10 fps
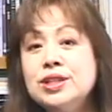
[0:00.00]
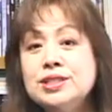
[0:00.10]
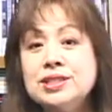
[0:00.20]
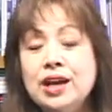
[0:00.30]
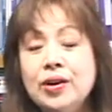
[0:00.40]
to
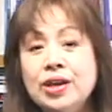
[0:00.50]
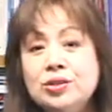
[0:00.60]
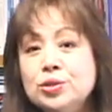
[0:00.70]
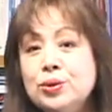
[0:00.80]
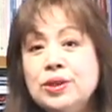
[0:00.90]
this
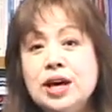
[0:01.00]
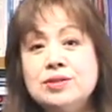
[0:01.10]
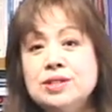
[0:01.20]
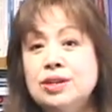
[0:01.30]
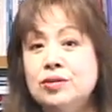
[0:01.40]
area in
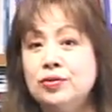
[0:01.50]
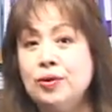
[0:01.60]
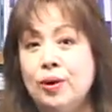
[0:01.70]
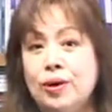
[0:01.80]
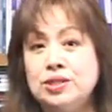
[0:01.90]

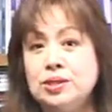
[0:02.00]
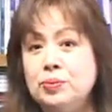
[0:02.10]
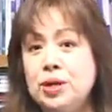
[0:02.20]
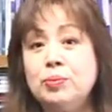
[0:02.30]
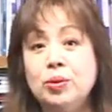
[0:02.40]
2004,
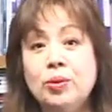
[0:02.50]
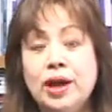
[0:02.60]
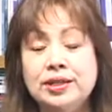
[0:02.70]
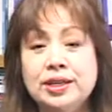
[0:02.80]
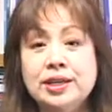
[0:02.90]
September
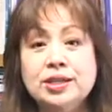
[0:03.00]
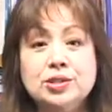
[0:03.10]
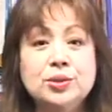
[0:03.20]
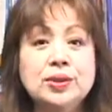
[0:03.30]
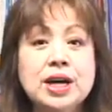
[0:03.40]
1,
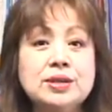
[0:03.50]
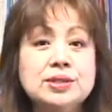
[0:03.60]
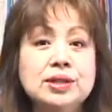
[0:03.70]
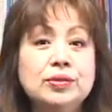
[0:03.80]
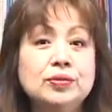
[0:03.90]

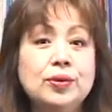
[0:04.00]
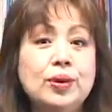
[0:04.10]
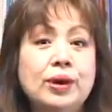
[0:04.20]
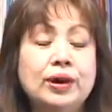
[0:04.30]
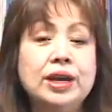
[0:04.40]

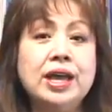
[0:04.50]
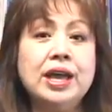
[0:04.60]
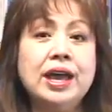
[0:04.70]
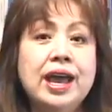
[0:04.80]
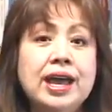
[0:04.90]
2004,
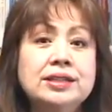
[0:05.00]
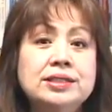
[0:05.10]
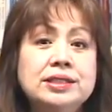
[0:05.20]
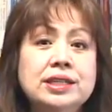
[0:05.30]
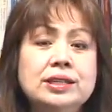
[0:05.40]

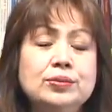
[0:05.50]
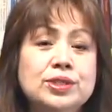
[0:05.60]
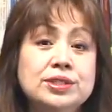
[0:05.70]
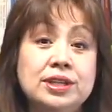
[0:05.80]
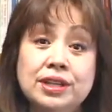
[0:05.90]
and it
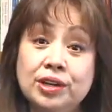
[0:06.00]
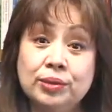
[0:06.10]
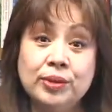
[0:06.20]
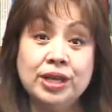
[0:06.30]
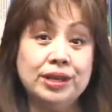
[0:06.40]
was
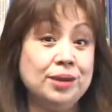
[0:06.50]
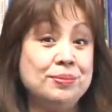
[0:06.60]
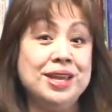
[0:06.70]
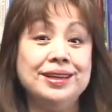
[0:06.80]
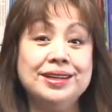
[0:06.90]
clear to me
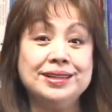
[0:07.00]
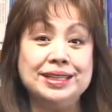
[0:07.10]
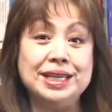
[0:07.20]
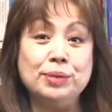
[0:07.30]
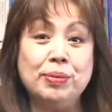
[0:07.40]

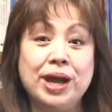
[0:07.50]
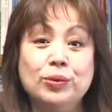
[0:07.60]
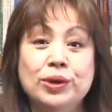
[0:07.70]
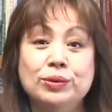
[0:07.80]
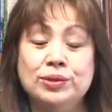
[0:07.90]
immediately
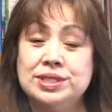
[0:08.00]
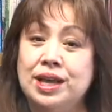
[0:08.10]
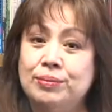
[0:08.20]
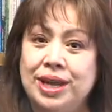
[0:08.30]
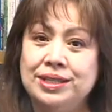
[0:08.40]
by what
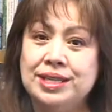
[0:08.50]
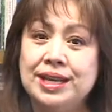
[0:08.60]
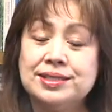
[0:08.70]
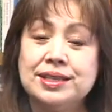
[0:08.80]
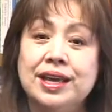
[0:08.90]
was on my
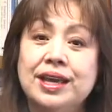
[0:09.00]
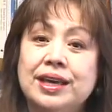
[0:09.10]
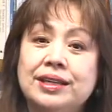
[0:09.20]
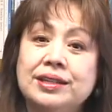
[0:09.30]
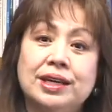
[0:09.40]
desk
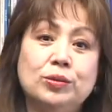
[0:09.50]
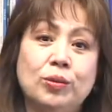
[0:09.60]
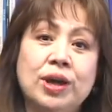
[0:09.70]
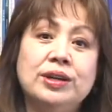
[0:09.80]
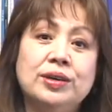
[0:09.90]
that
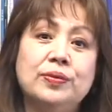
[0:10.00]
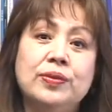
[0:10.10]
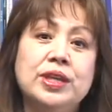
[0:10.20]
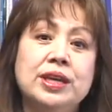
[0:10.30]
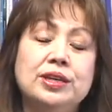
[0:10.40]
one
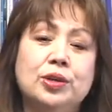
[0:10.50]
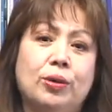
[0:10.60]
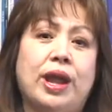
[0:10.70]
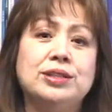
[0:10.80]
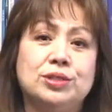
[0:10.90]
of the
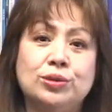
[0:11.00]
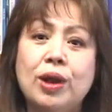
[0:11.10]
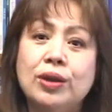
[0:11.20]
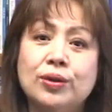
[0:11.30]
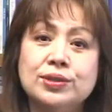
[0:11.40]
great
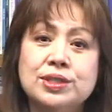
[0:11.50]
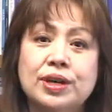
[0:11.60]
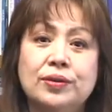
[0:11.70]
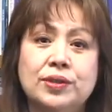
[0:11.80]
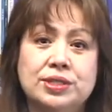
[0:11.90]
struggles
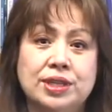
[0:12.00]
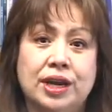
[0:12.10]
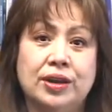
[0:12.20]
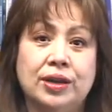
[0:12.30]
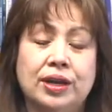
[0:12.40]
of this
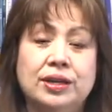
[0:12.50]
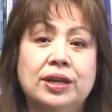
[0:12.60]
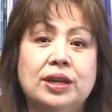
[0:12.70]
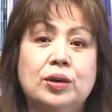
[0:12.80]
area